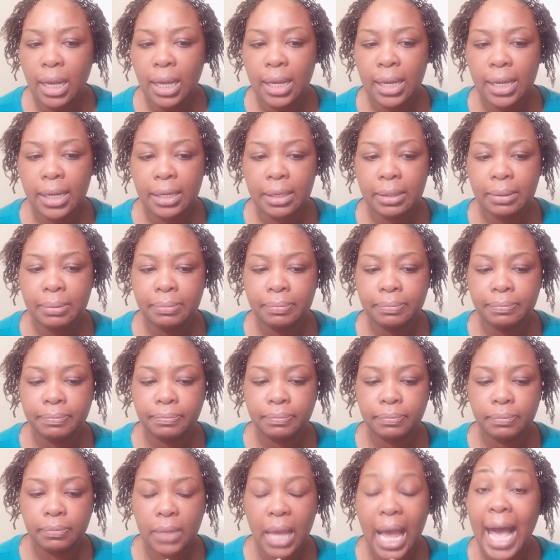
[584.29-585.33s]

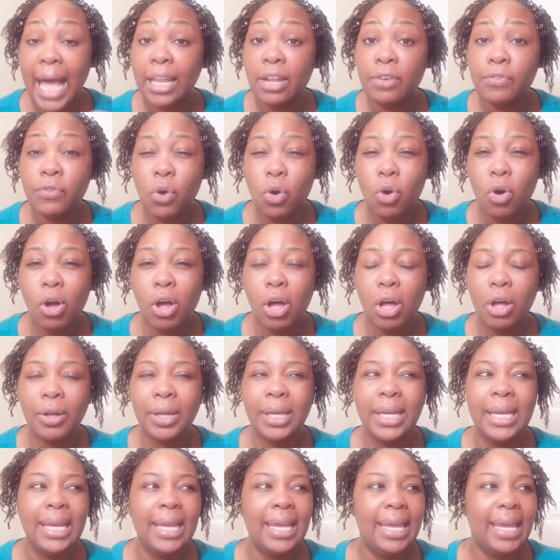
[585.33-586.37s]
olive
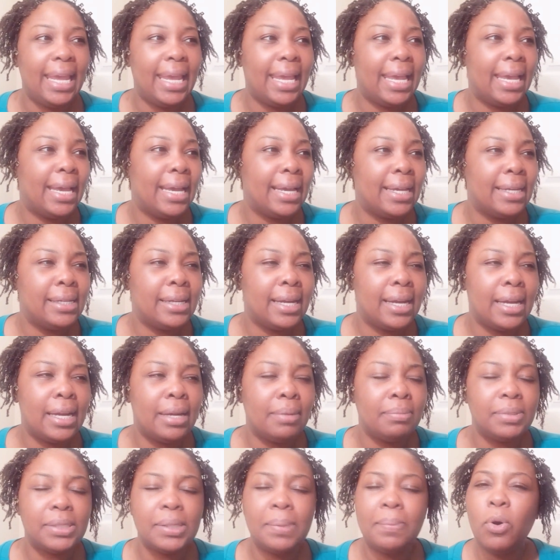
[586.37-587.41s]
oil,
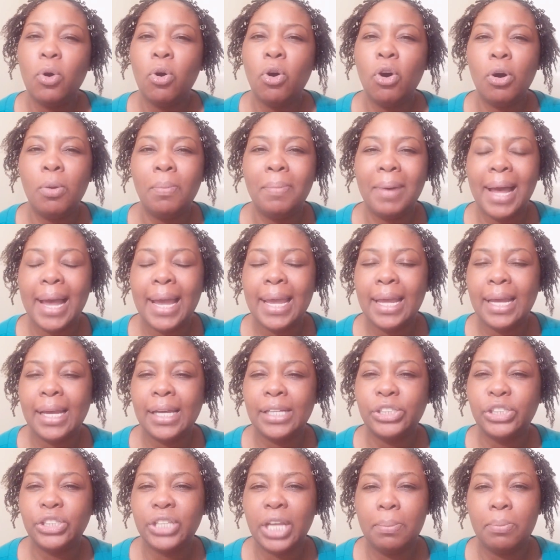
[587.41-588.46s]
and some oil
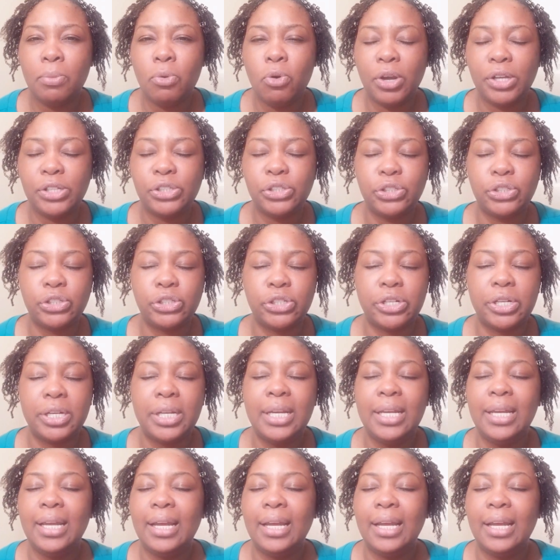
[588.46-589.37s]
by Shea Moisture.